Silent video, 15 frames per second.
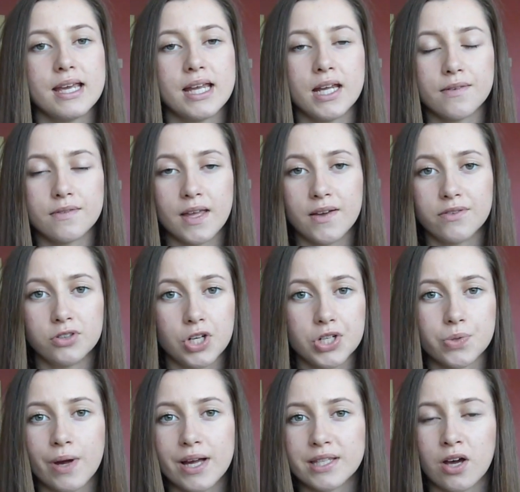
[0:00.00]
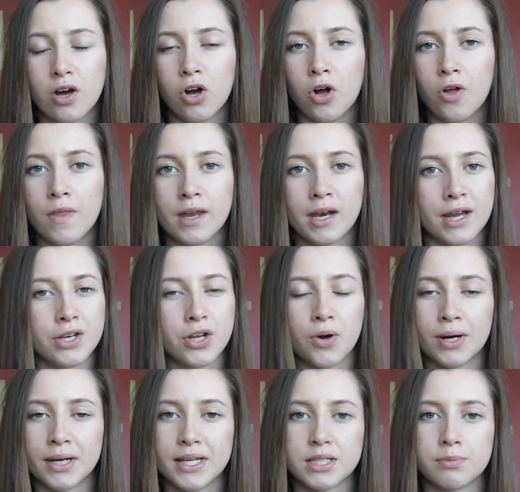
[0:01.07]
If they've lost weight at all, then I know
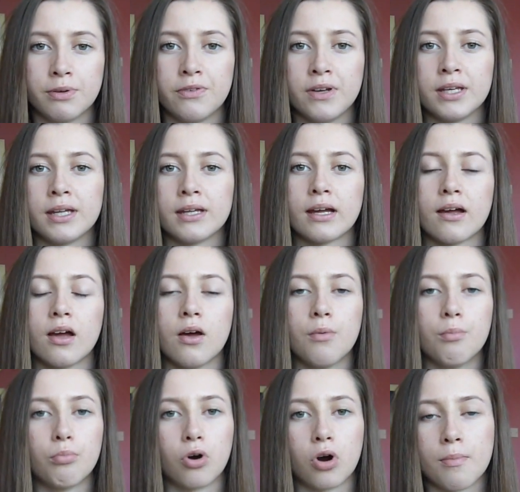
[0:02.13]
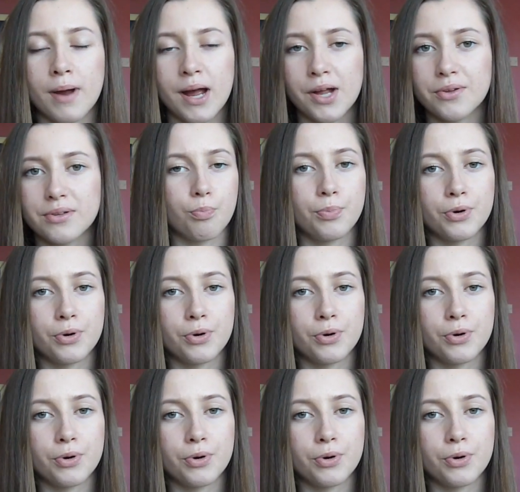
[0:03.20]
I need to be feeding more amounts,